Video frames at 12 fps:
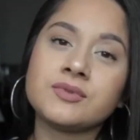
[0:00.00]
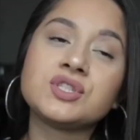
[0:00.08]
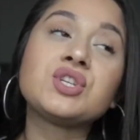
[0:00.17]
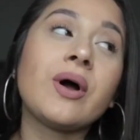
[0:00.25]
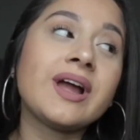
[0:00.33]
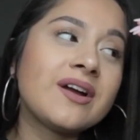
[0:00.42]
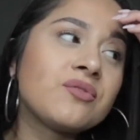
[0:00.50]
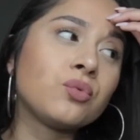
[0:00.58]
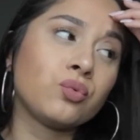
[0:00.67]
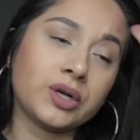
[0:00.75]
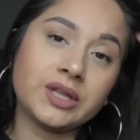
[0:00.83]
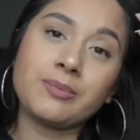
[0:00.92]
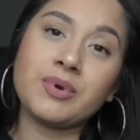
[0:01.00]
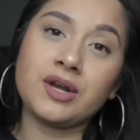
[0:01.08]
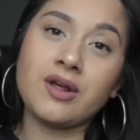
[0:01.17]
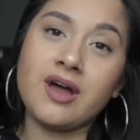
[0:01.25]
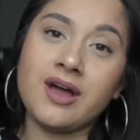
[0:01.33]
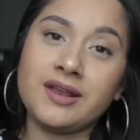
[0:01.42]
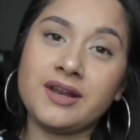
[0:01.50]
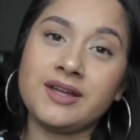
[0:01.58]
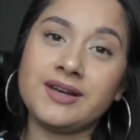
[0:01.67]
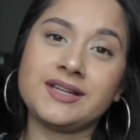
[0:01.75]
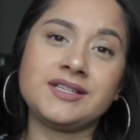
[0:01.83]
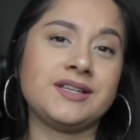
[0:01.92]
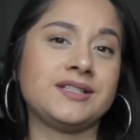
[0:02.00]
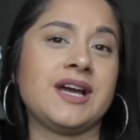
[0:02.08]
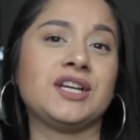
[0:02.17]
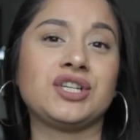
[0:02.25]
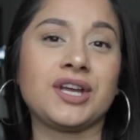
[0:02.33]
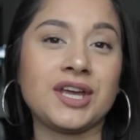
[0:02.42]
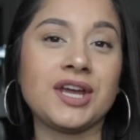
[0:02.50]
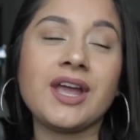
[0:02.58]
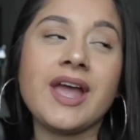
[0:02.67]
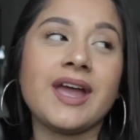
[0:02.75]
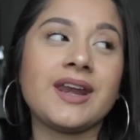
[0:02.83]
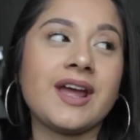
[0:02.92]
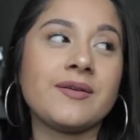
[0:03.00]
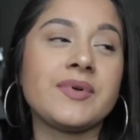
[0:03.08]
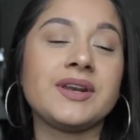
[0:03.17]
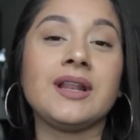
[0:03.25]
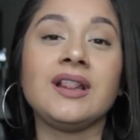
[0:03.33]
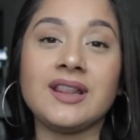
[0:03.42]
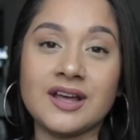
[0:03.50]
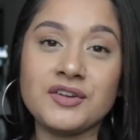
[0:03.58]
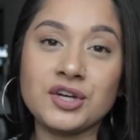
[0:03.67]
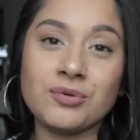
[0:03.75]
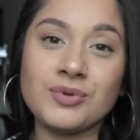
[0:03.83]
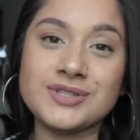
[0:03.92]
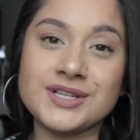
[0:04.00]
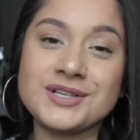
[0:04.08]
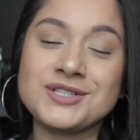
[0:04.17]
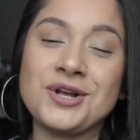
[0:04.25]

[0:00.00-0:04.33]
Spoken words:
So I have really been on a Nati Natasha kick, and I've been loving her music.